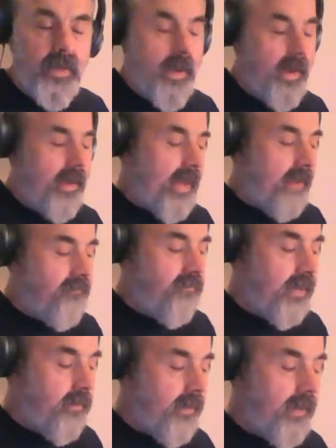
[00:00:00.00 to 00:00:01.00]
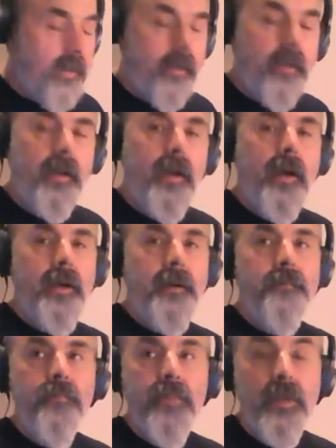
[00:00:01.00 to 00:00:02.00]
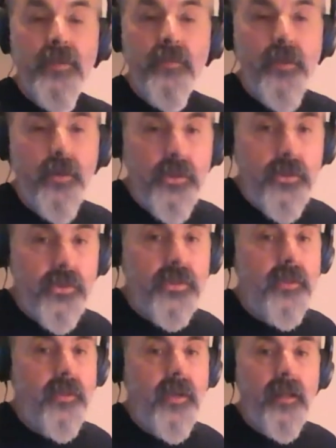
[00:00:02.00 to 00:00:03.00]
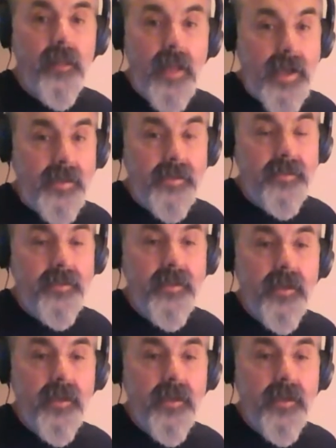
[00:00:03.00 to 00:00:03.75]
And that fingering, Bill Monroe used a lot